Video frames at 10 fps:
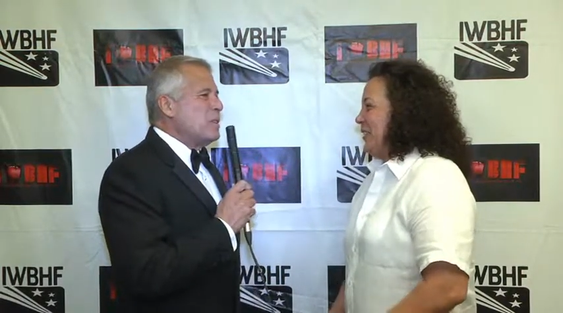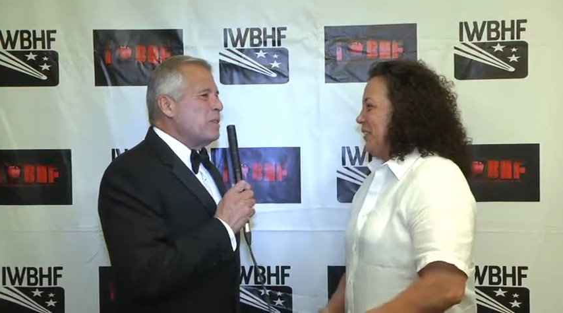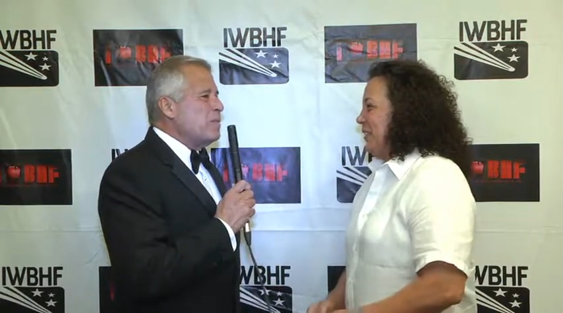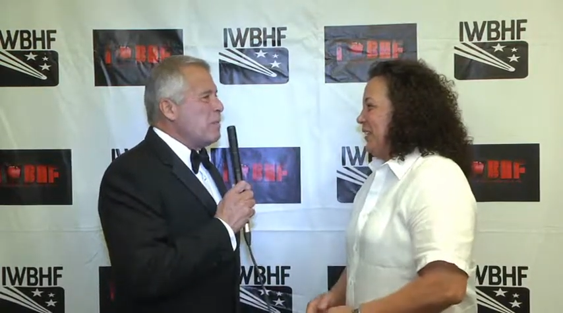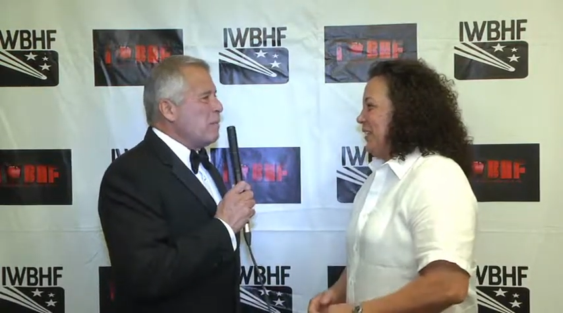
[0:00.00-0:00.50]
Speaker 1: what do
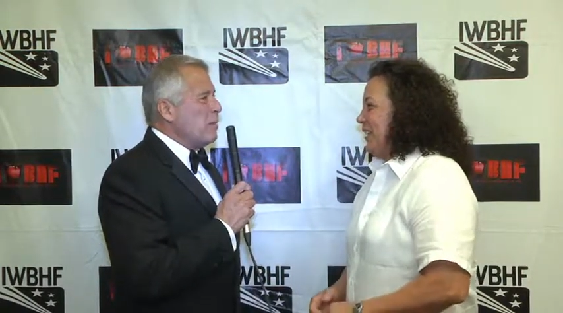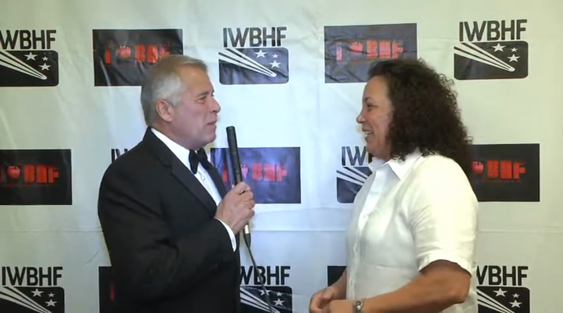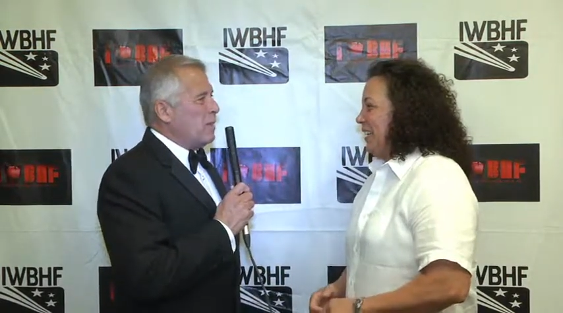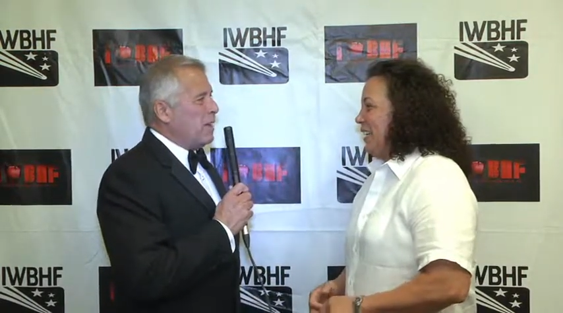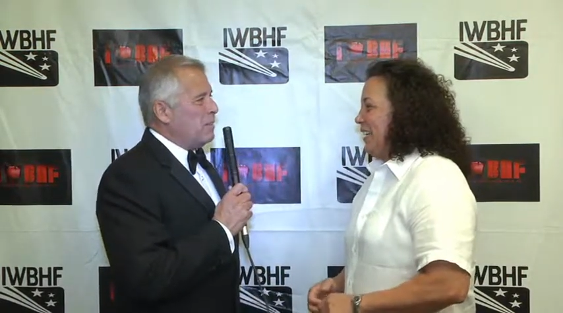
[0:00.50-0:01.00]
you
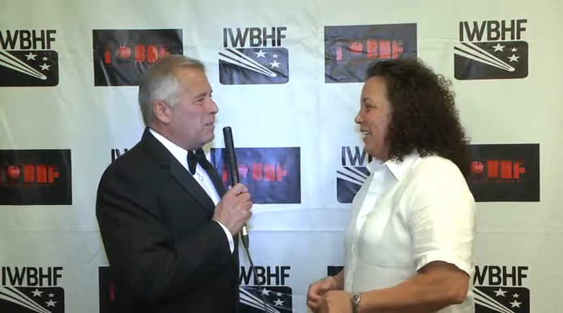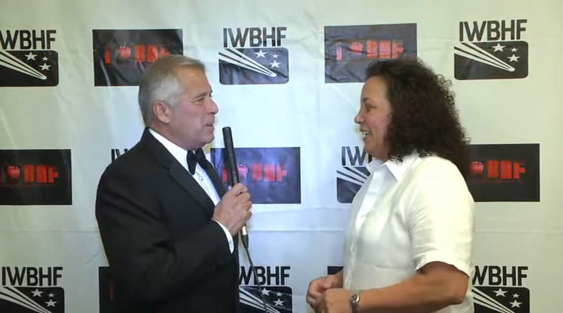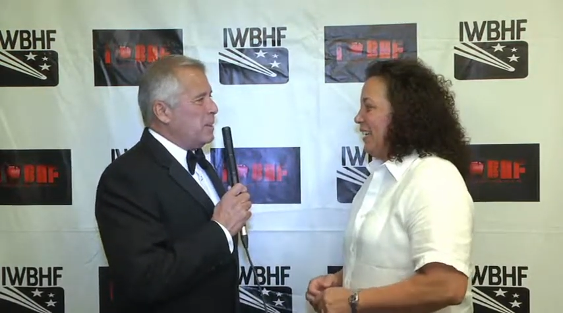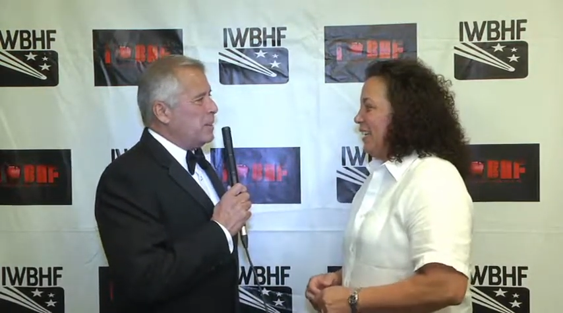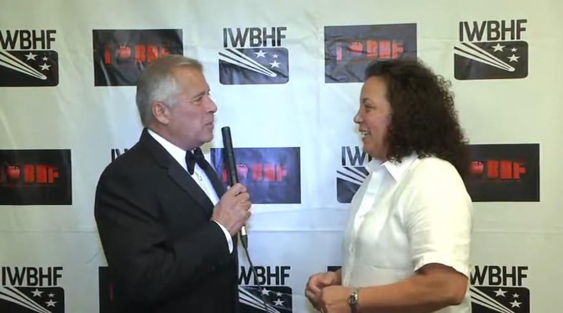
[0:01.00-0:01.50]
remember about
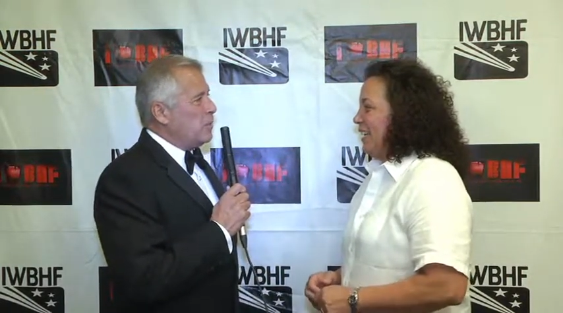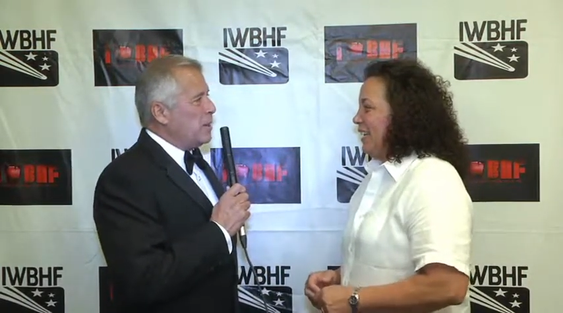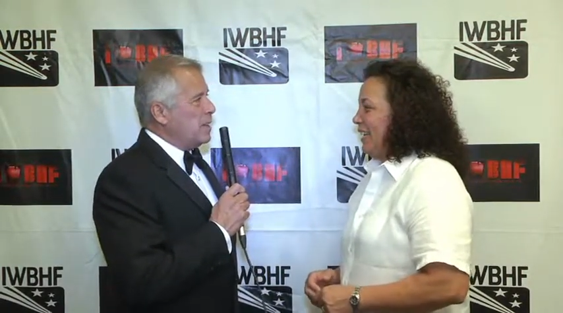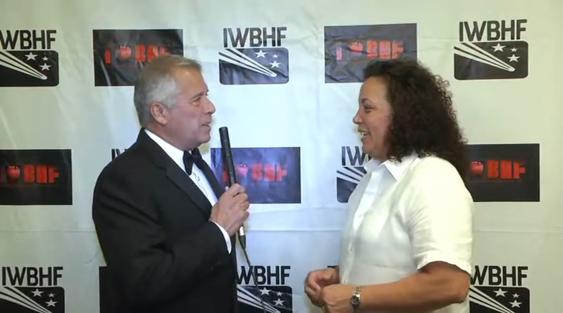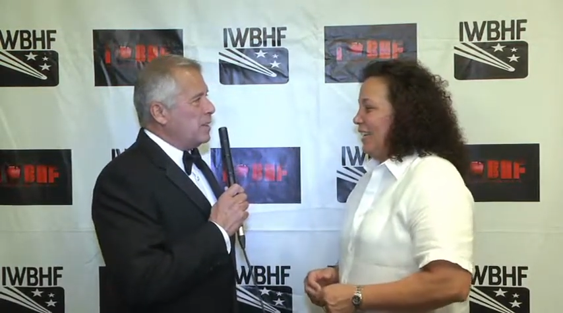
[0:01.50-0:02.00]
being in the
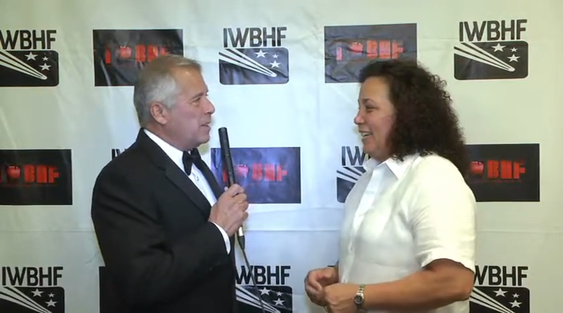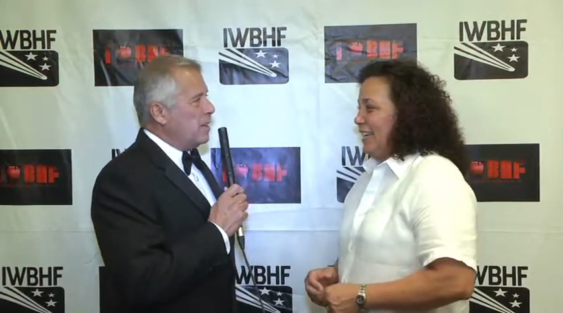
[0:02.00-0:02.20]
ring